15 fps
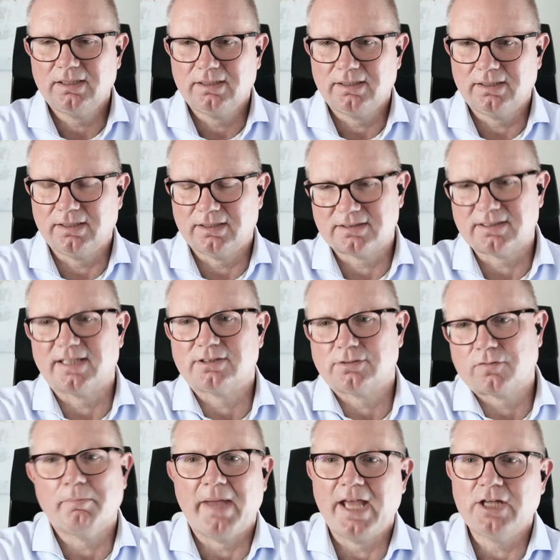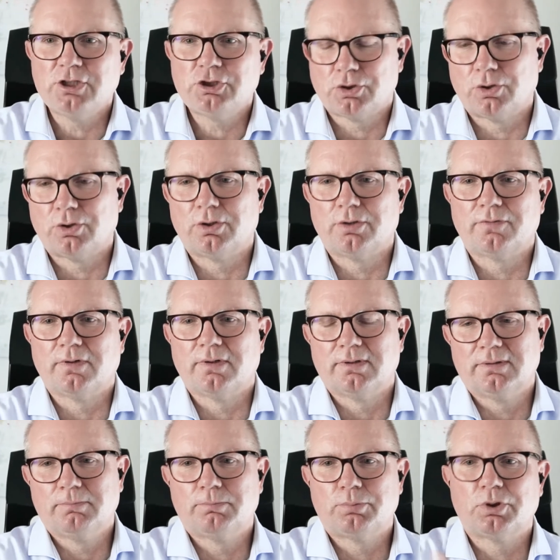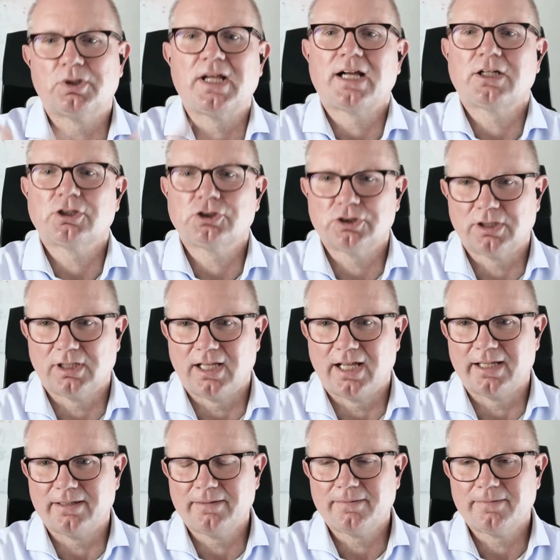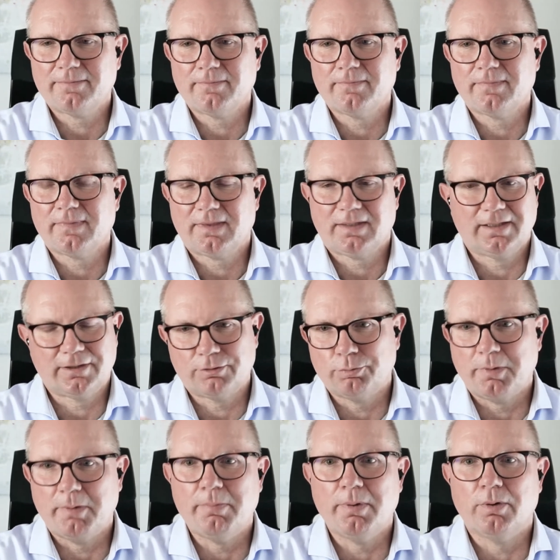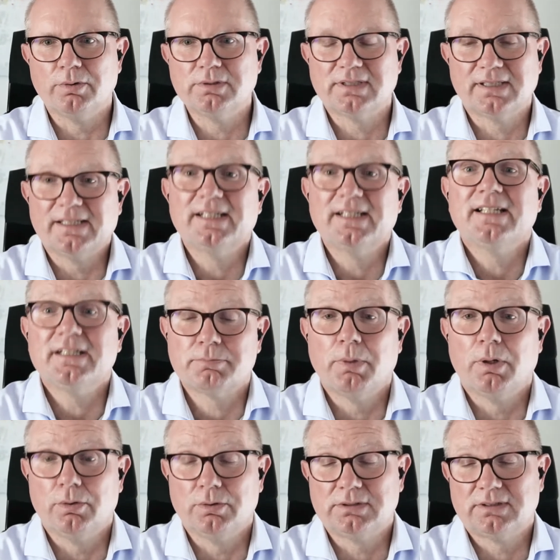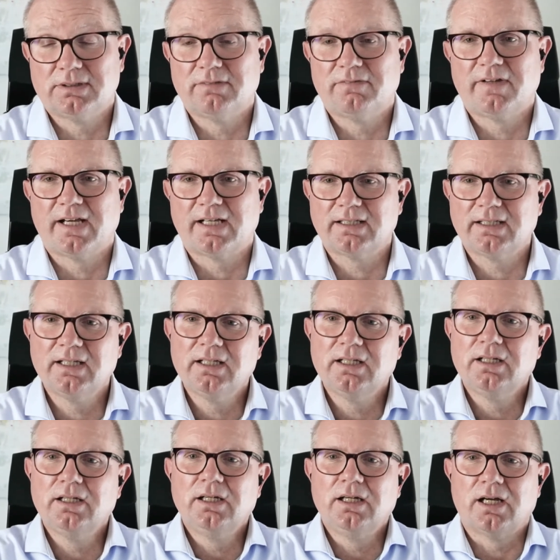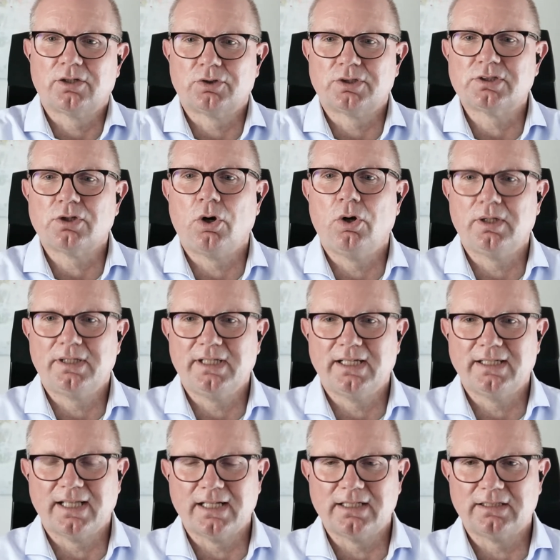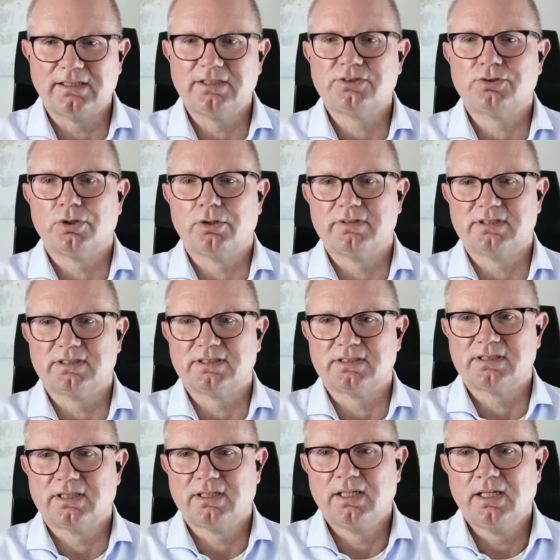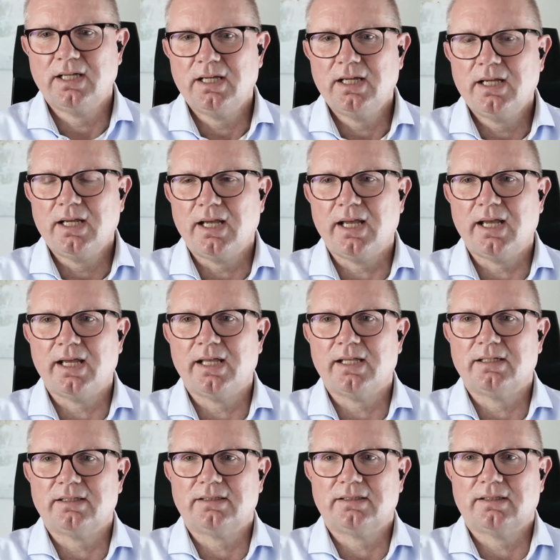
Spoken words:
in the sense of a mesh or of a production line. It could be both, and it is both, in fact, across all the identity services. And